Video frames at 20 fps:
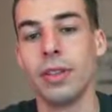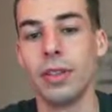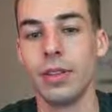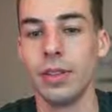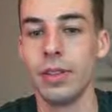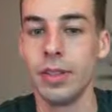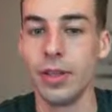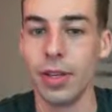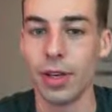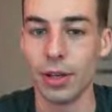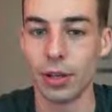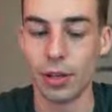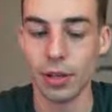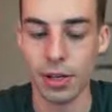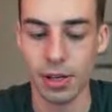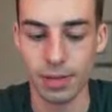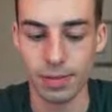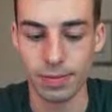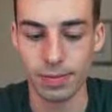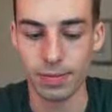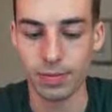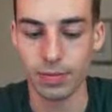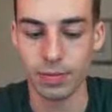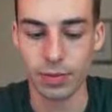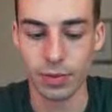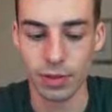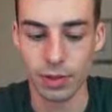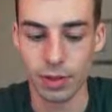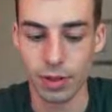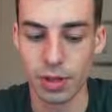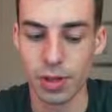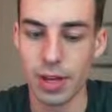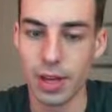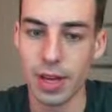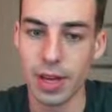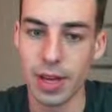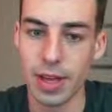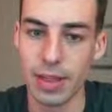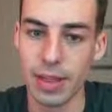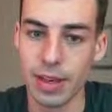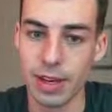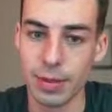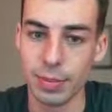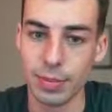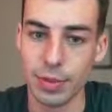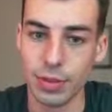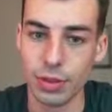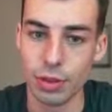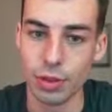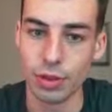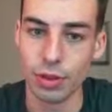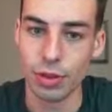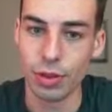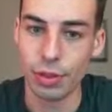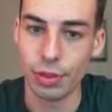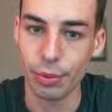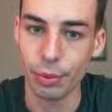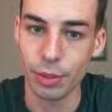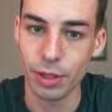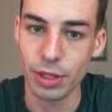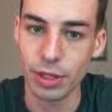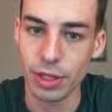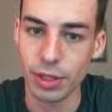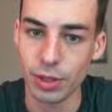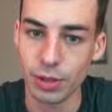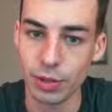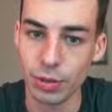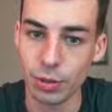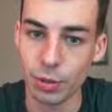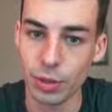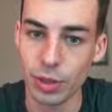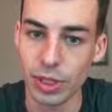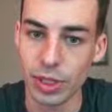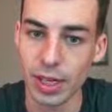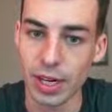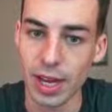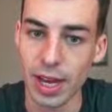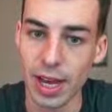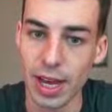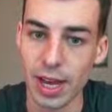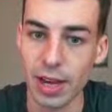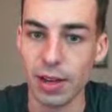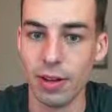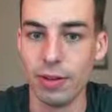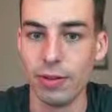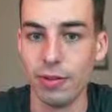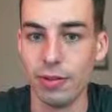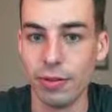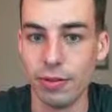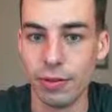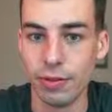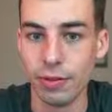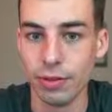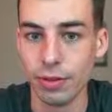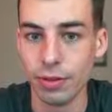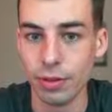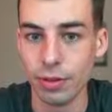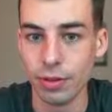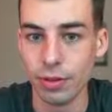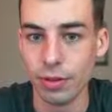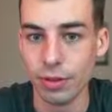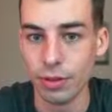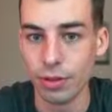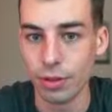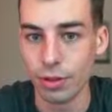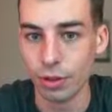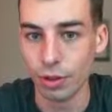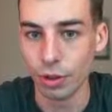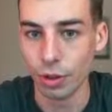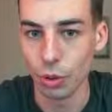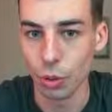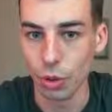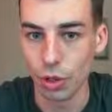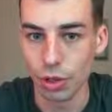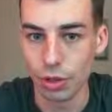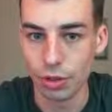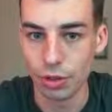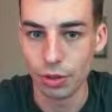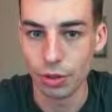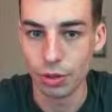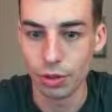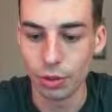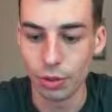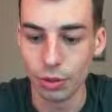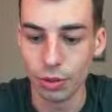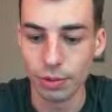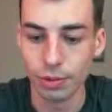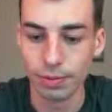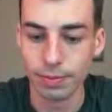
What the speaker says: Yeah, okay. And then in position 3, we can have 0, 1, or 2.